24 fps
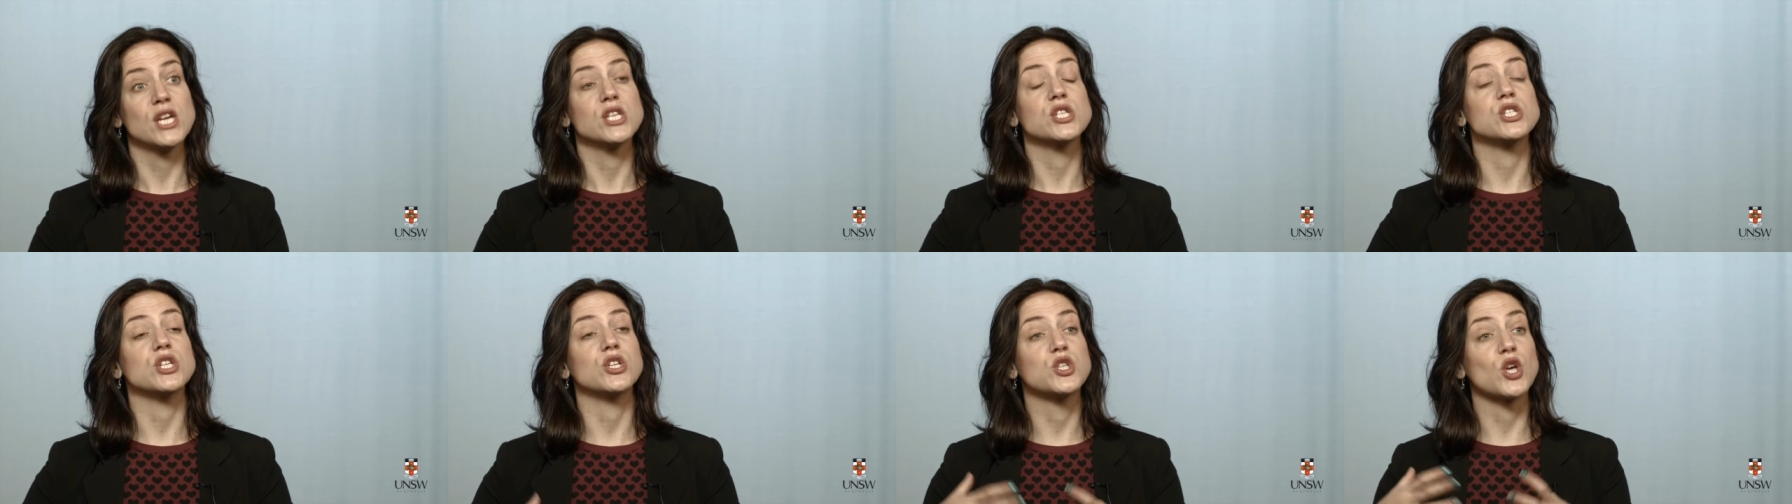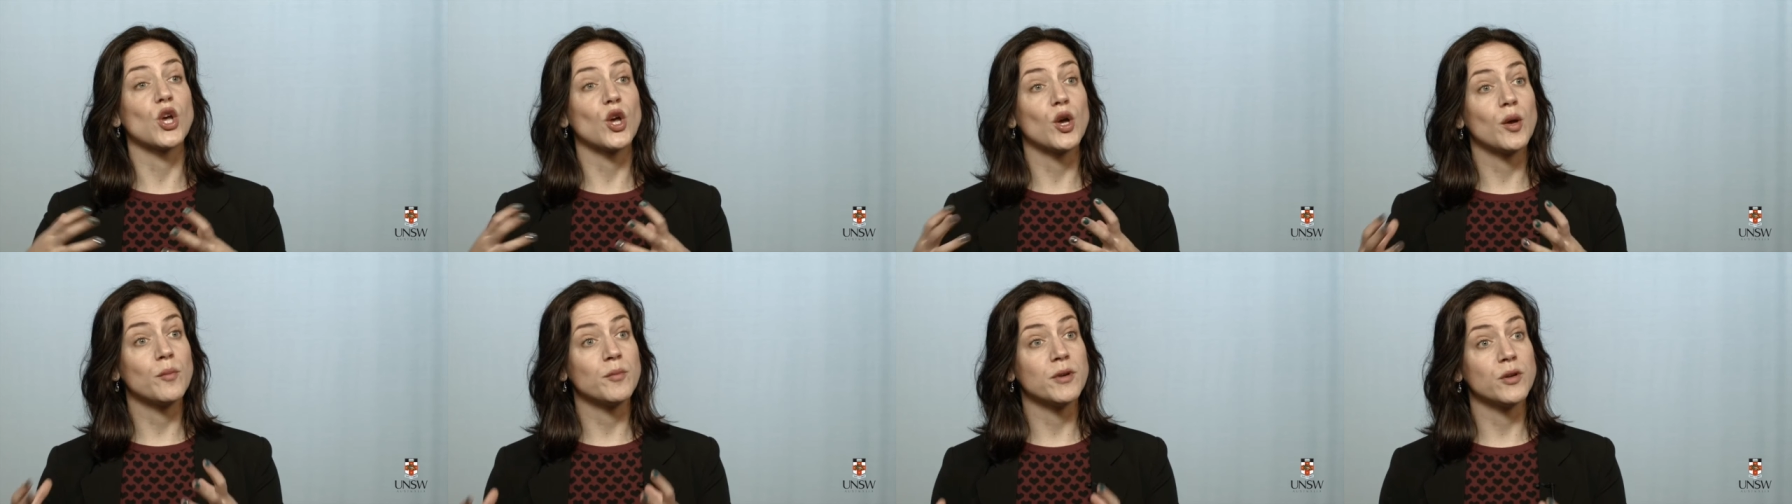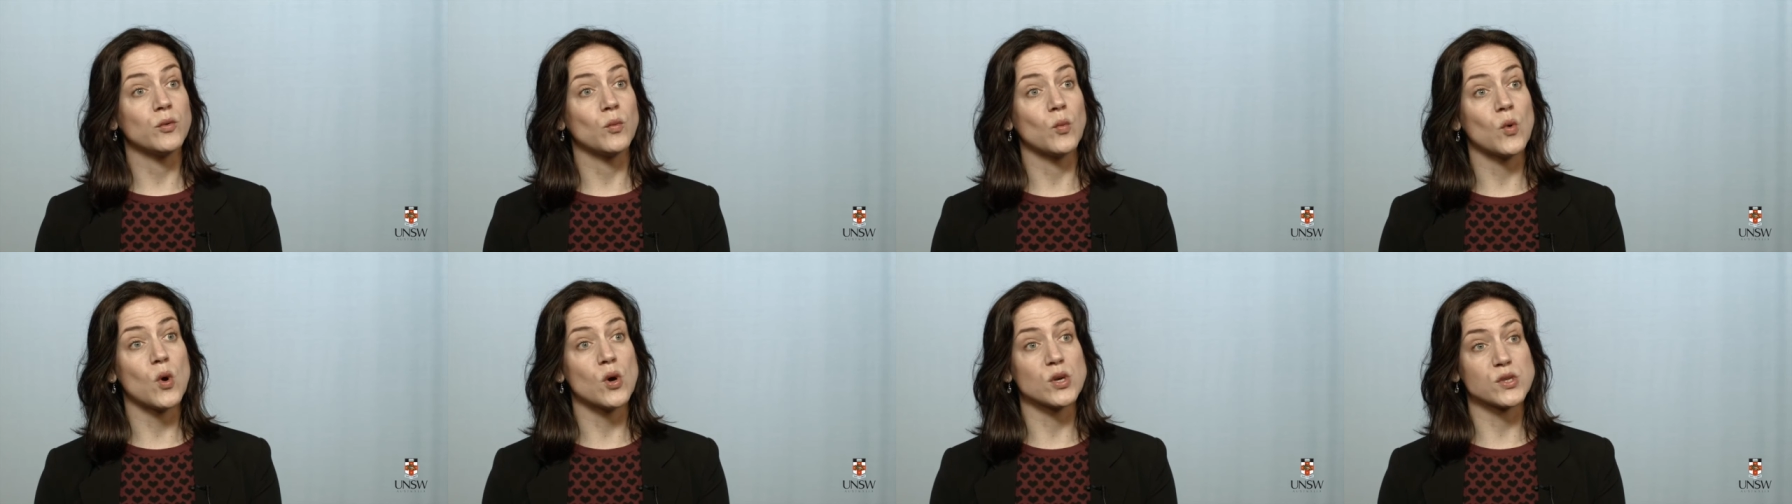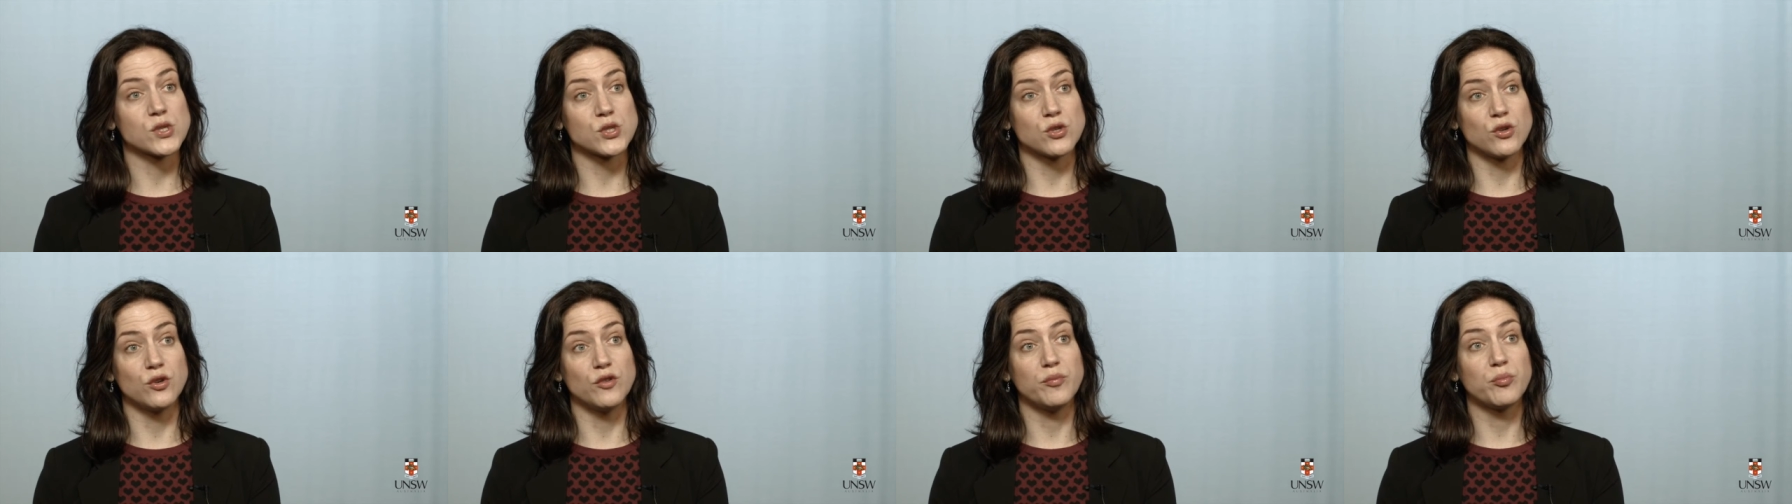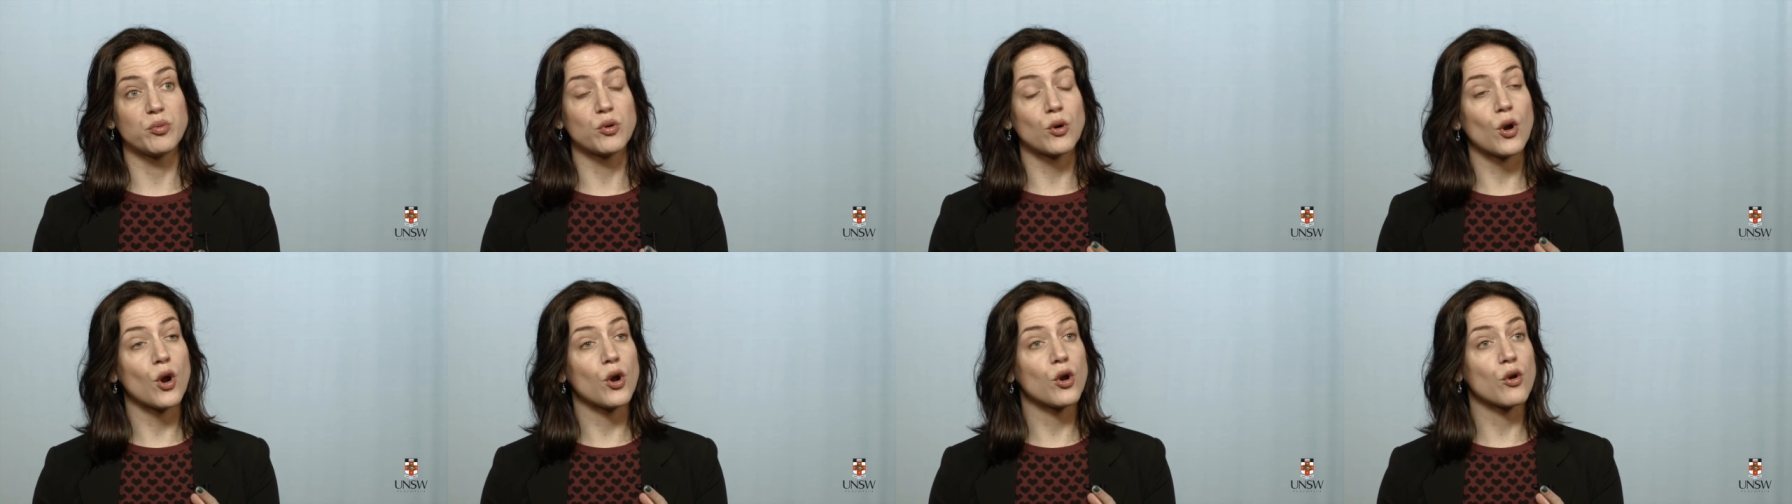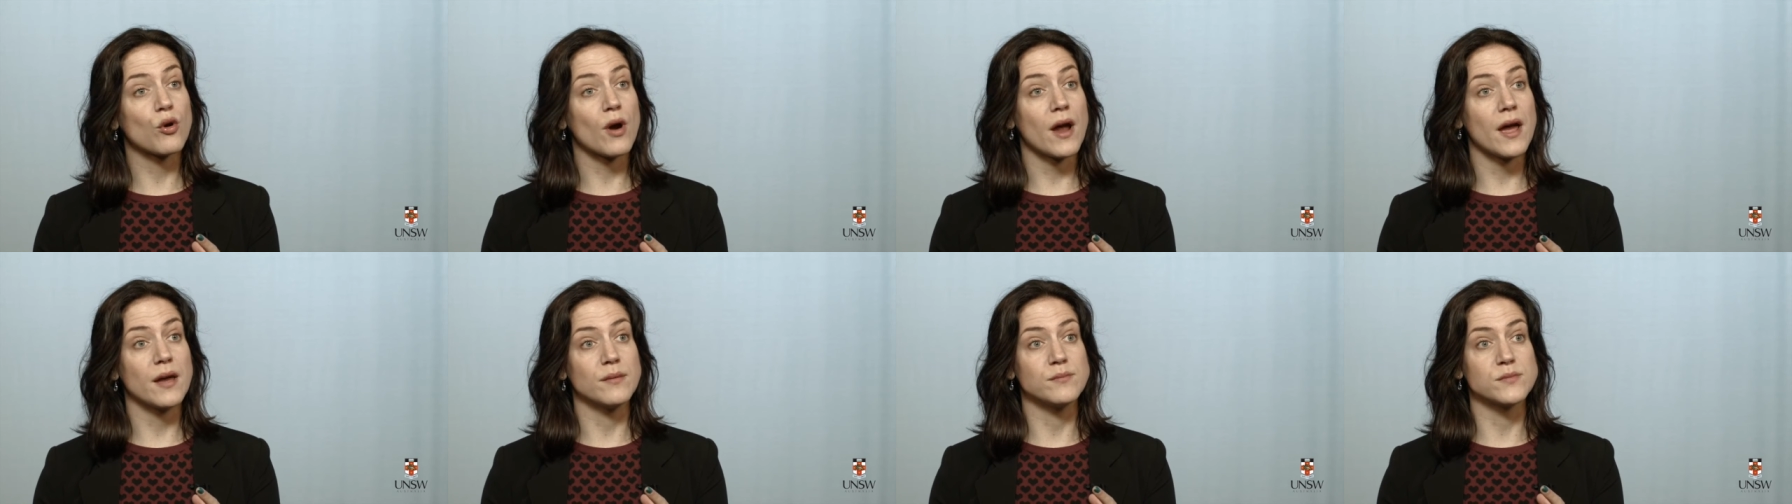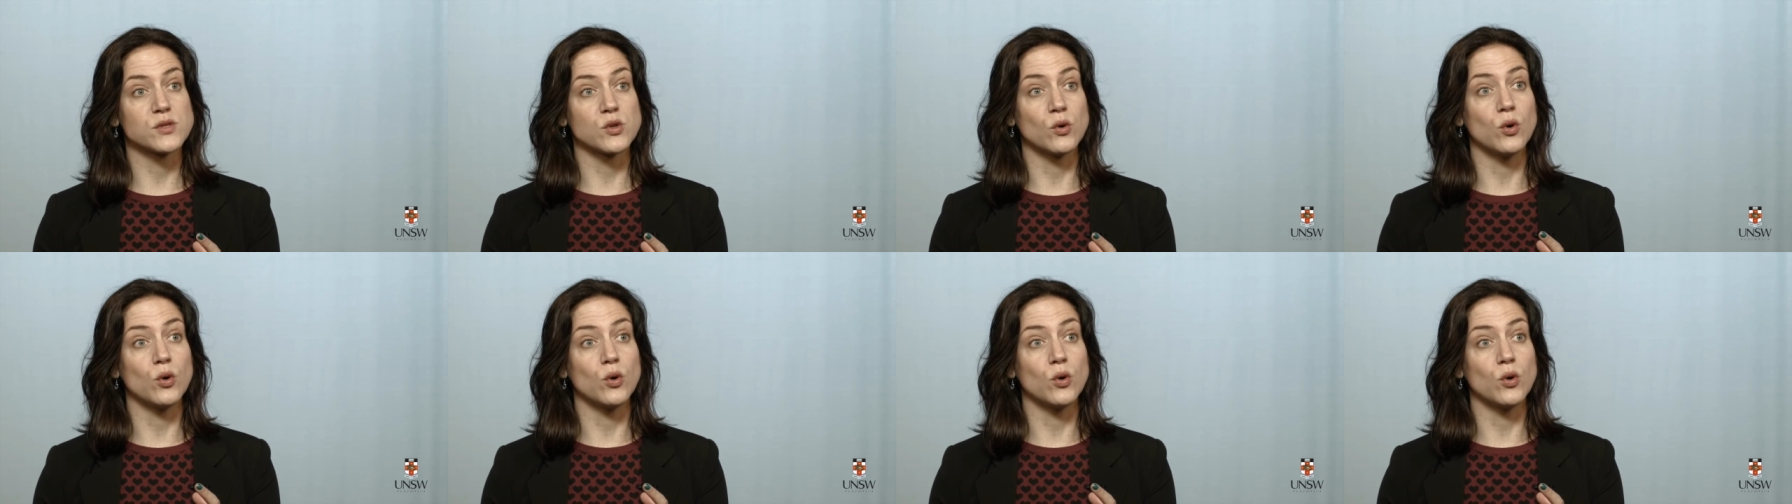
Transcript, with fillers: determine what sort of programs